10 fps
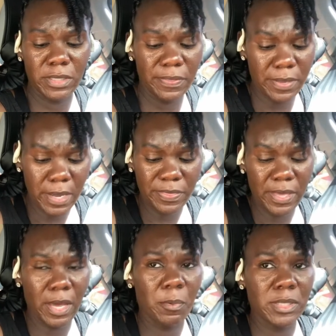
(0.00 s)
And then I
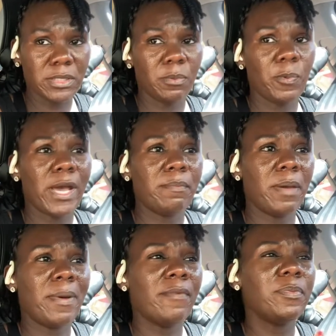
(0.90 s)
think I want some white. My
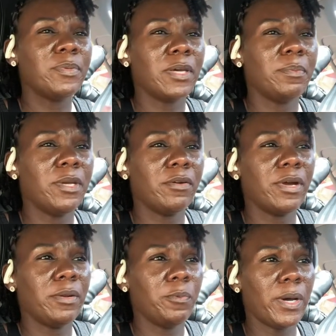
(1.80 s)
bathroom's gonna be
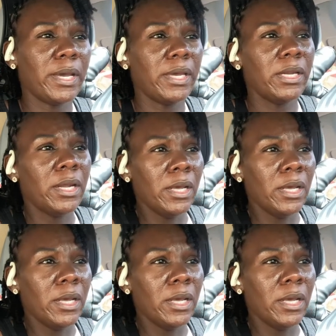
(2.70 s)
gray and white